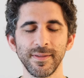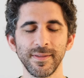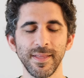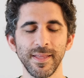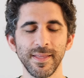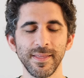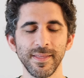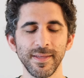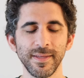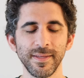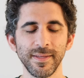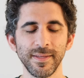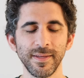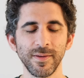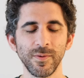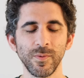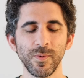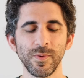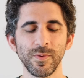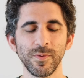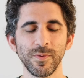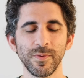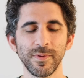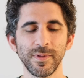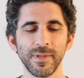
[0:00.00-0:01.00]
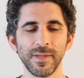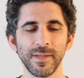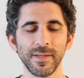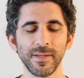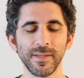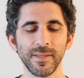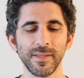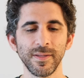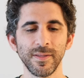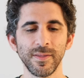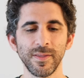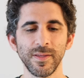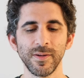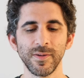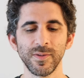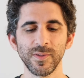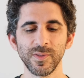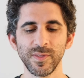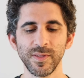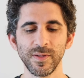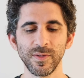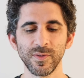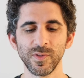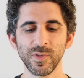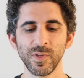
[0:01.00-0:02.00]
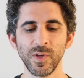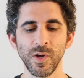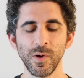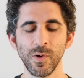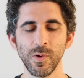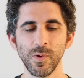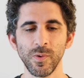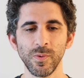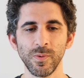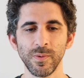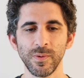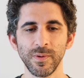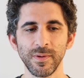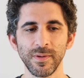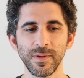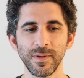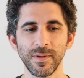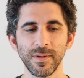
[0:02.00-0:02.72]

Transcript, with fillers: And uh, the, there's, there's no.